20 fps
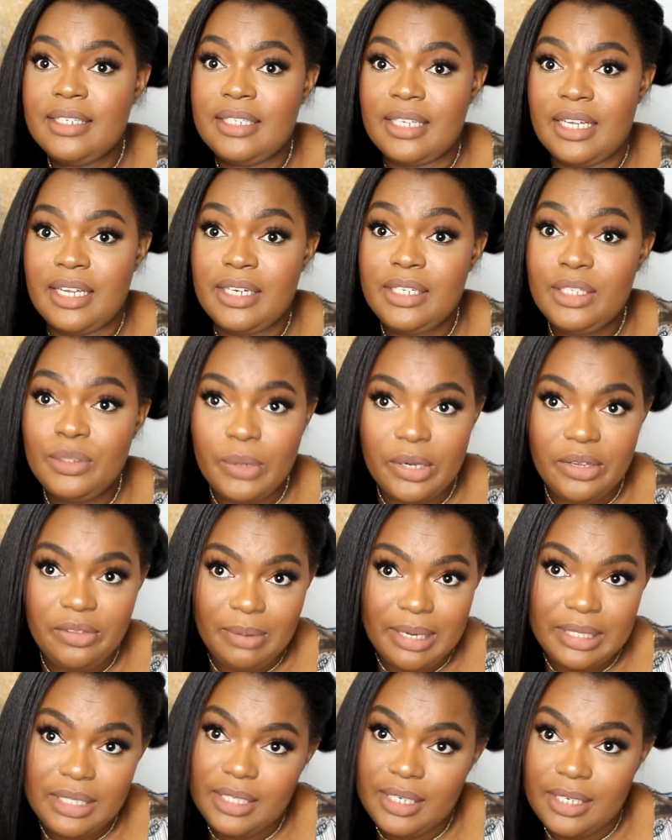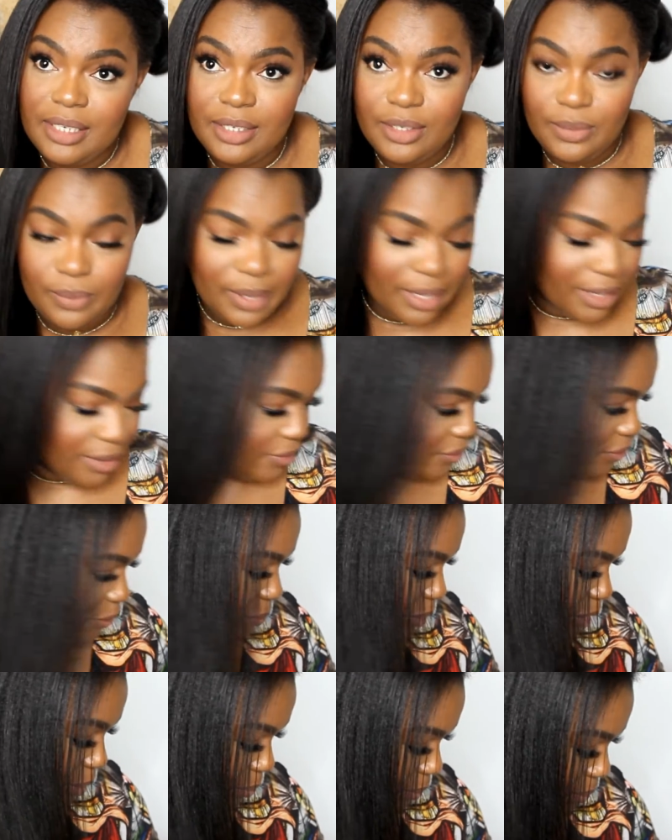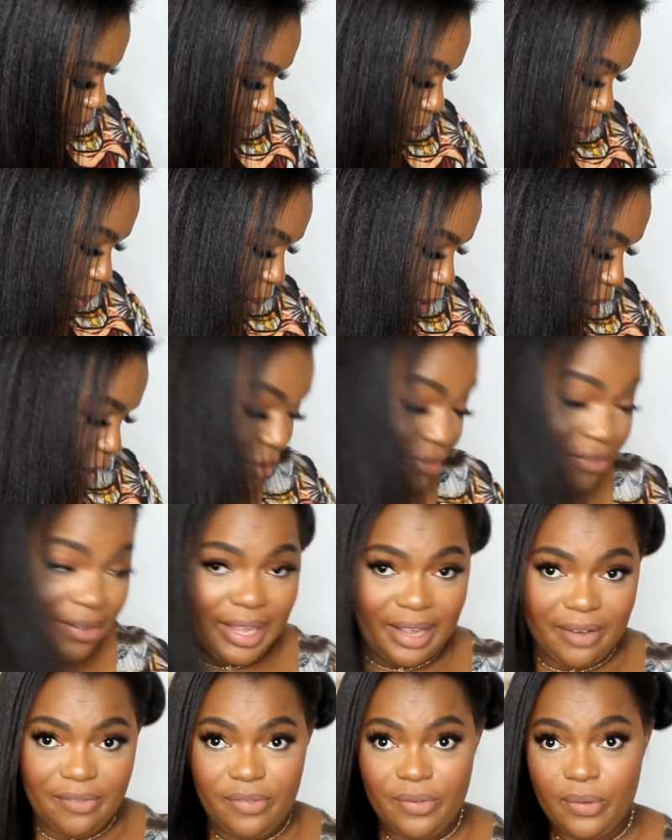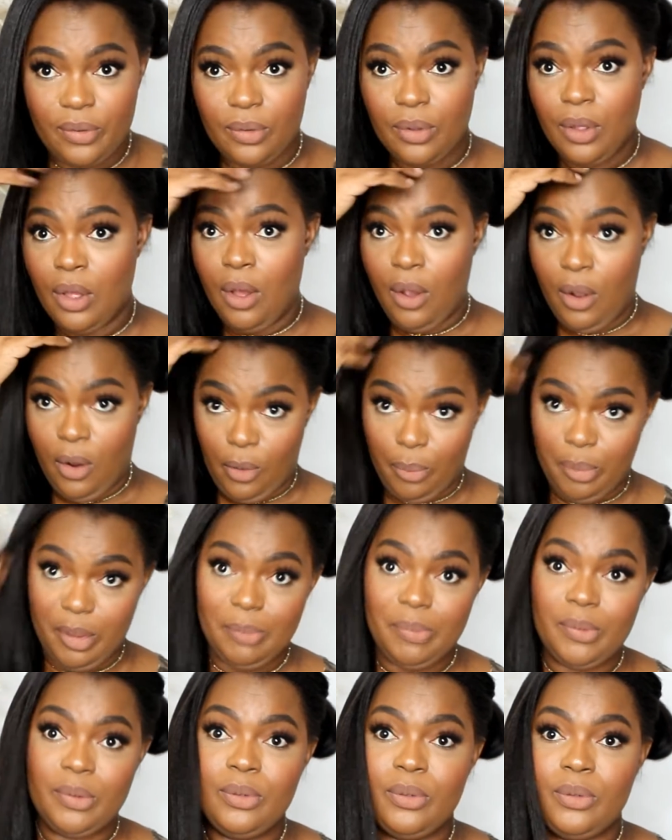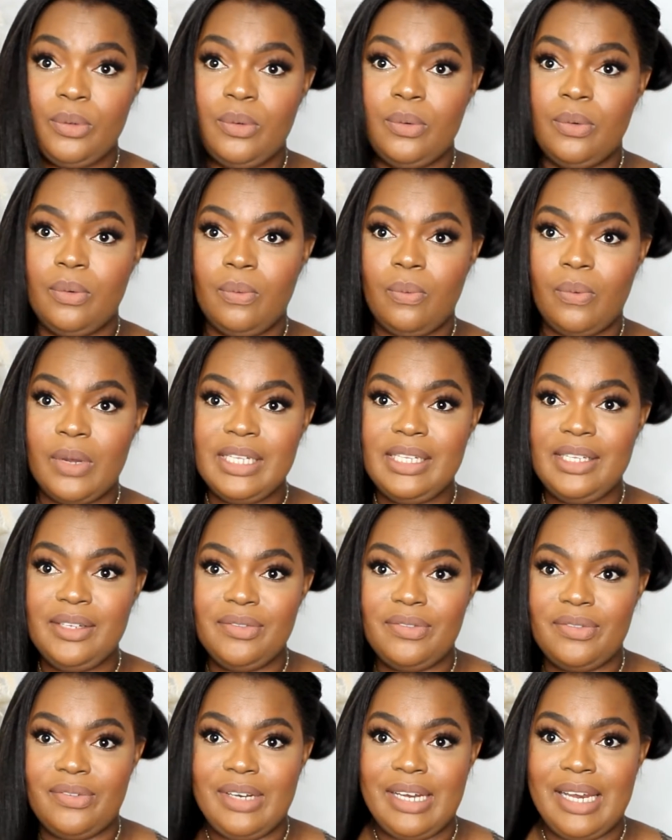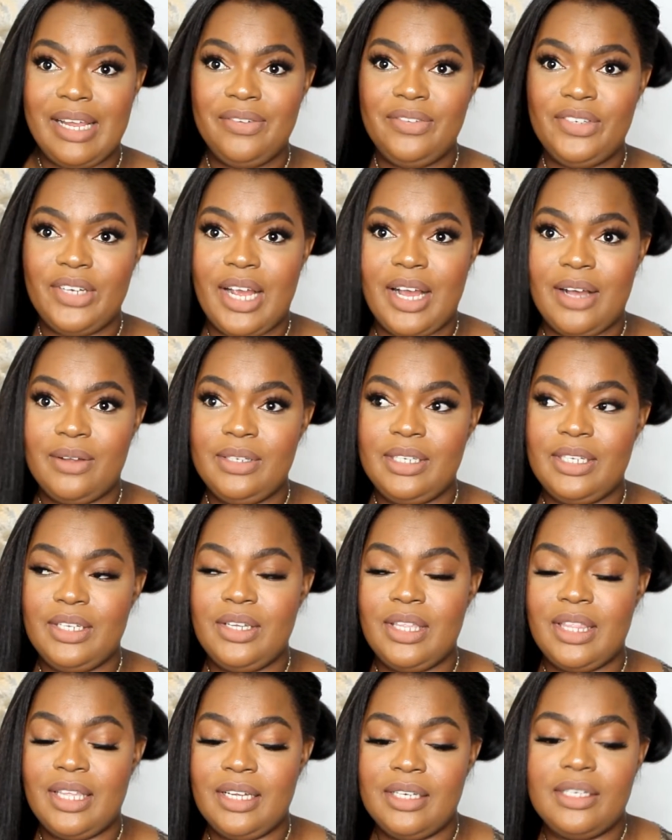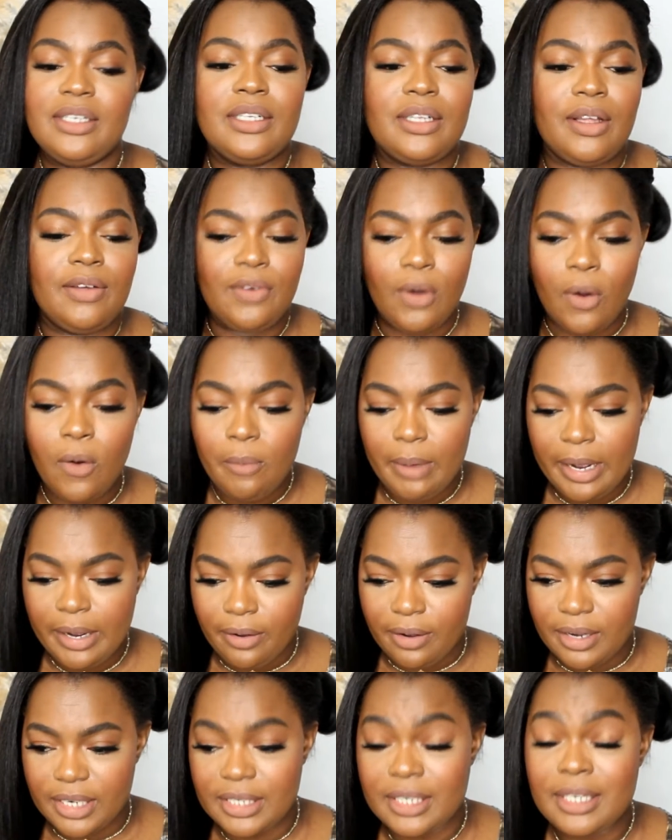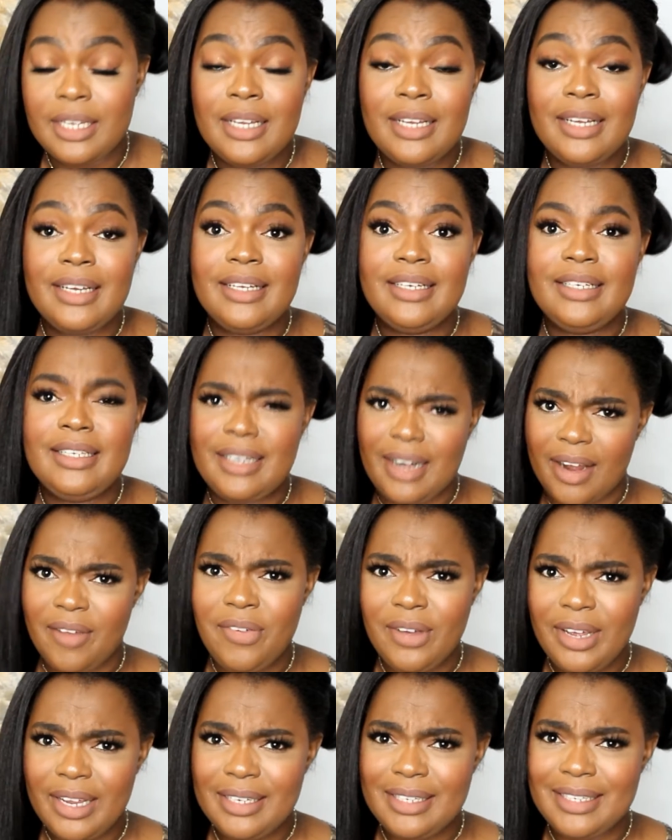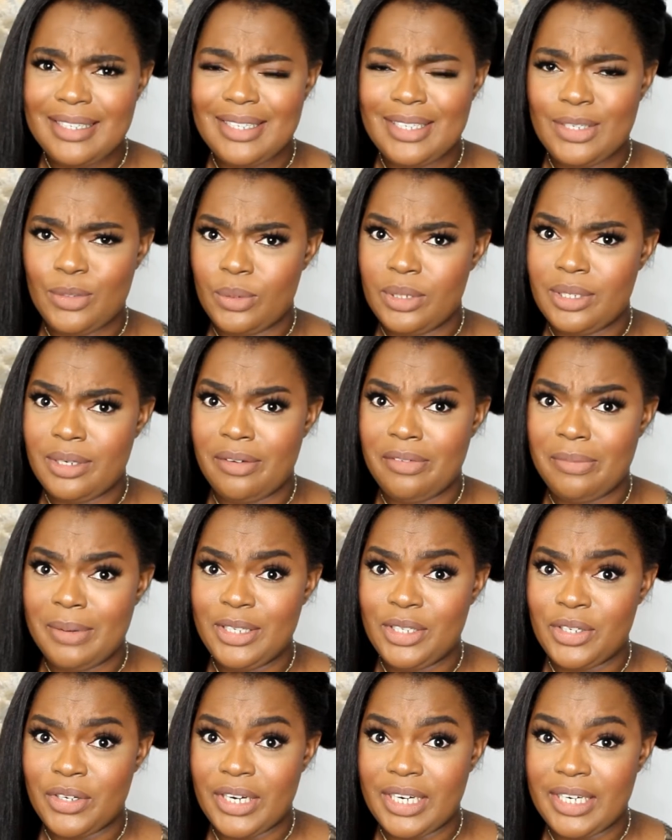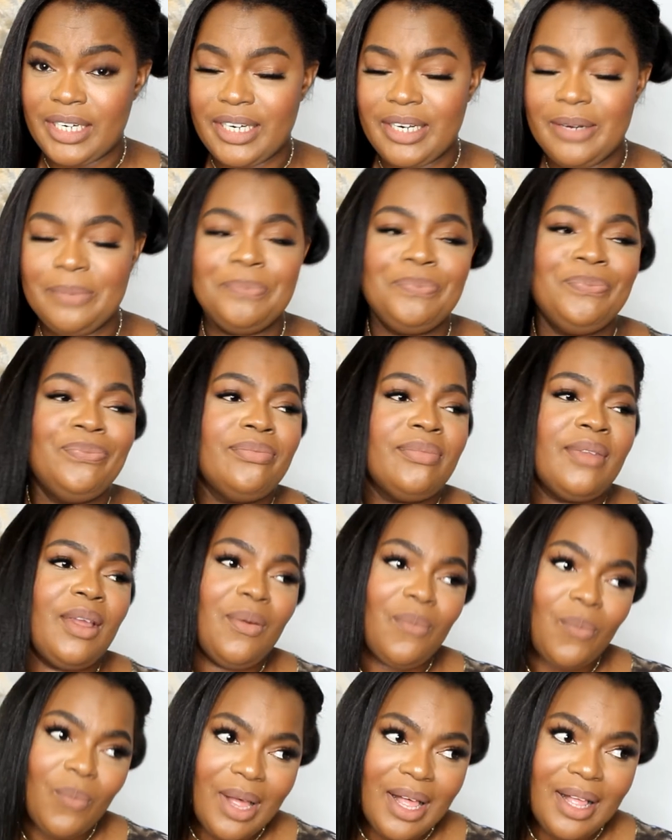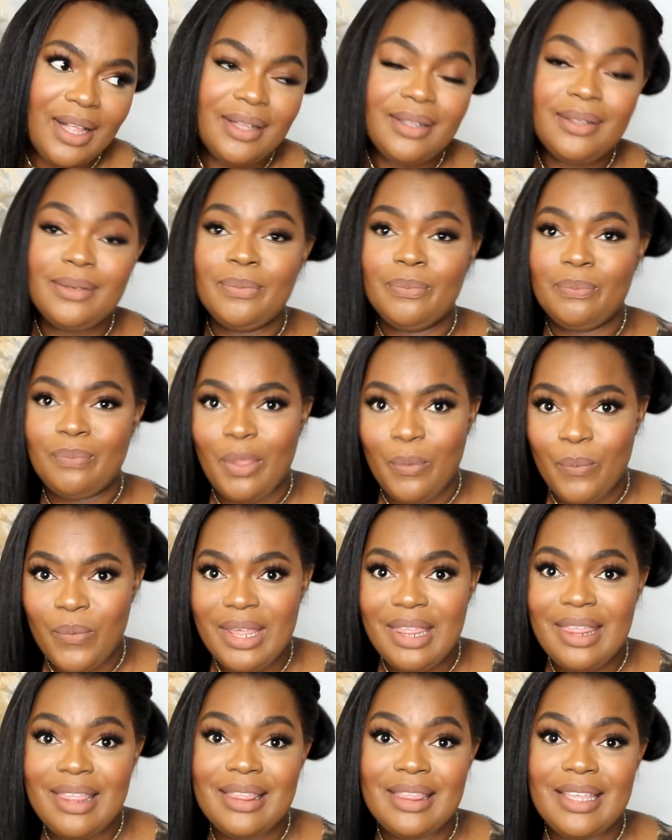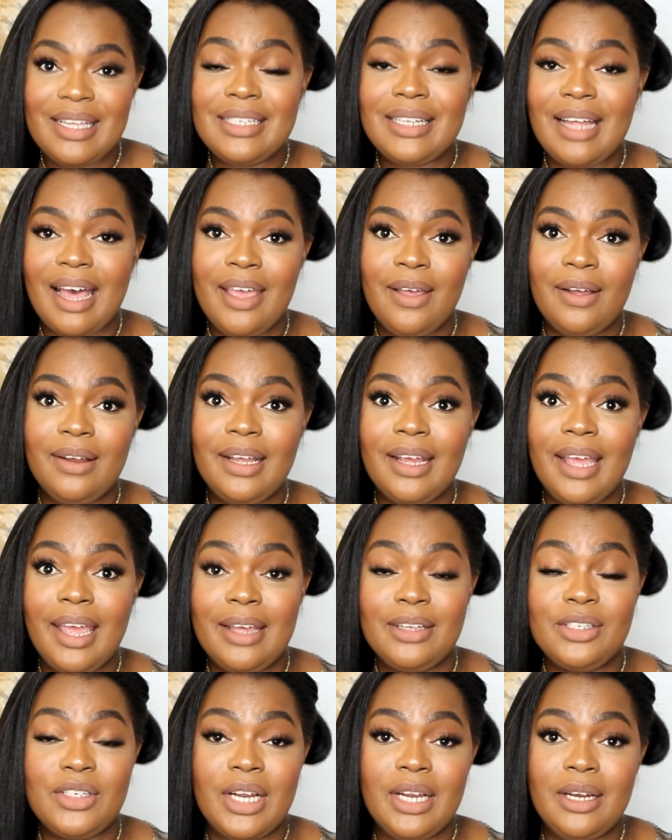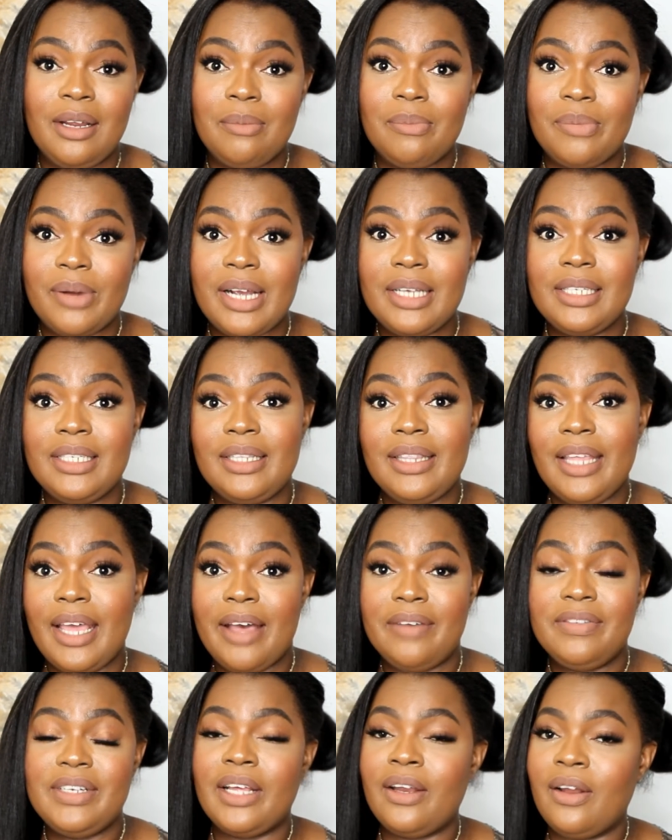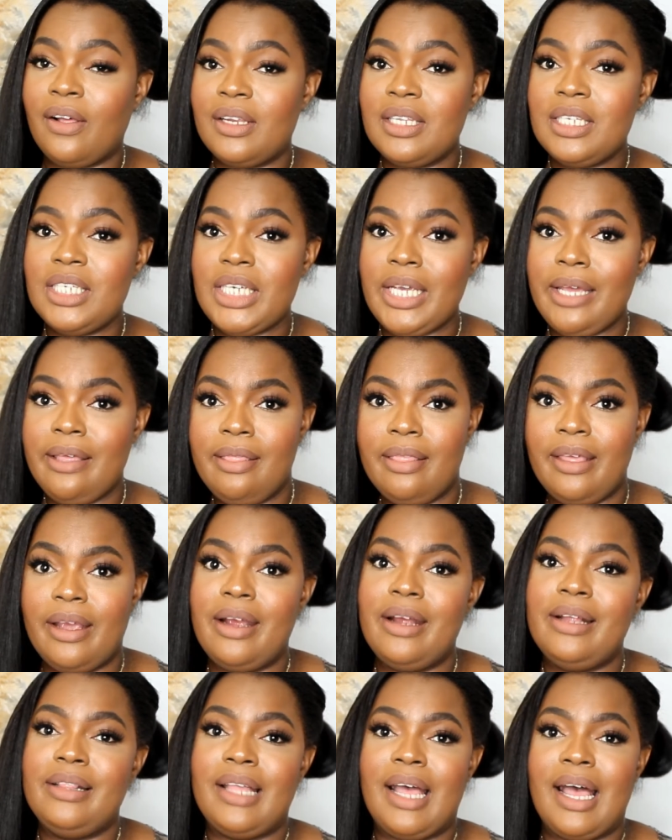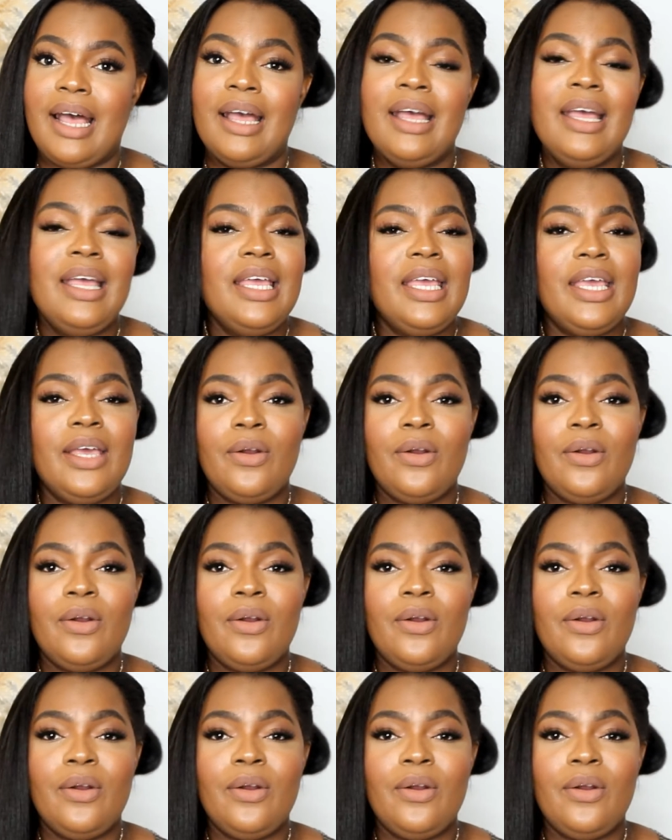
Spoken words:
it is worth mentioning as well for people who are forgetful, or people who, once you've left your house and you think to yourself, oh my gosh, did I forget to switch off my straightener? Well, with this Ionic hair straightening brush, they have technology in there that it